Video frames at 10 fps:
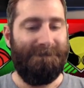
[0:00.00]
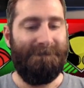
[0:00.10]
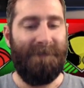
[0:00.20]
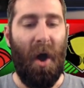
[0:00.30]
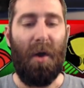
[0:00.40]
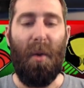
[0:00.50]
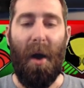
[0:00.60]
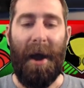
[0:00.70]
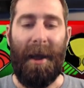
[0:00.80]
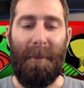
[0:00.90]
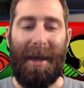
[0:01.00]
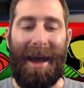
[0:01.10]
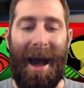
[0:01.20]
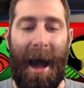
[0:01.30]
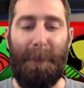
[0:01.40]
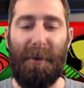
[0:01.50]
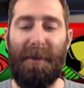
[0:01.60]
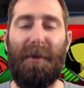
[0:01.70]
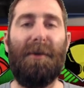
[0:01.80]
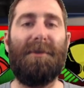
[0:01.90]
Not quite. I'm a couple
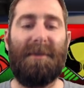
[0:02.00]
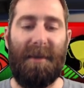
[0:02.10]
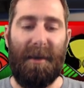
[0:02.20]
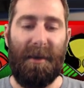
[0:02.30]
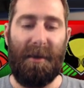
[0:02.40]
of those